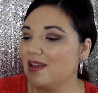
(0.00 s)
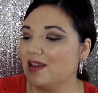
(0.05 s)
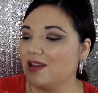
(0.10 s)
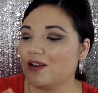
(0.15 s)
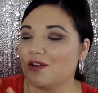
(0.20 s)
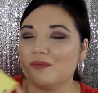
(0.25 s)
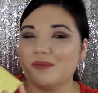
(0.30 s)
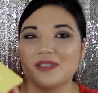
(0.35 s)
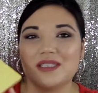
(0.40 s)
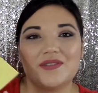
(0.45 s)

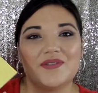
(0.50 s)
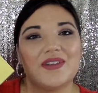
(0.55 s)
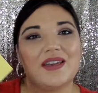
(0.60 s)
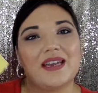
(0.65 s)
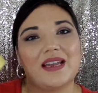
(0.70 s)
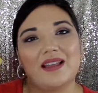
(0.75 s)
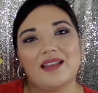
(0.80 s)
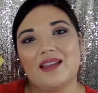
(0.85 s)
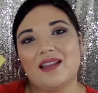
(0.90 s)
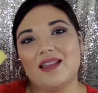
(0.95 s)
almost
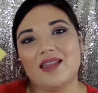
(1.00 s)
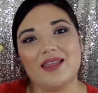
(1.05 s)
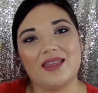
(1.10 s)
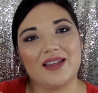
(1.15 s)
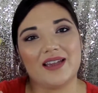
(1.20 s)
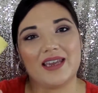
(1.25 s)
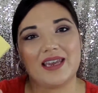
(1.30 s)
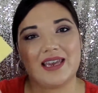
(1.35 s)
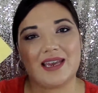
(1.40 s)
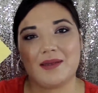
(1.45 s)
vanilla
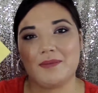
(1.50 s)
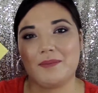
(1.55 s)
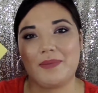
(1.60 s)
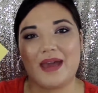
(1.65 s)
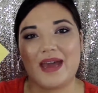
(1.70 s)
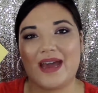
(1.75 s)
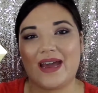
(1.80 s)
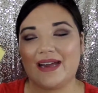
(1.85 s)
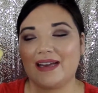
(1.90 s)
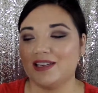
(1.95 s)
looking
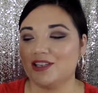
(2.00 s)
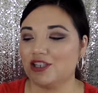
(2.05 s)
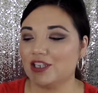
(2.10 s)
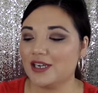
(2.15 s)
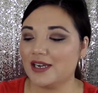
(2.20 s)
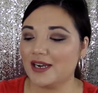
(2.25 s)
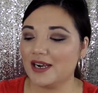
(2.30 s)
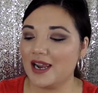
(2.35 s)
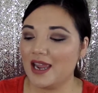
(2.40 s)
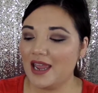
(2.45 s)

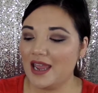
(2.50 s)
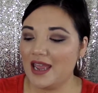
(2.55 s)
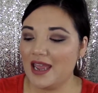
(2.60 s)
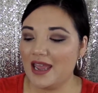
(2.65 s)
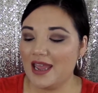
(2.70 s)
packaging,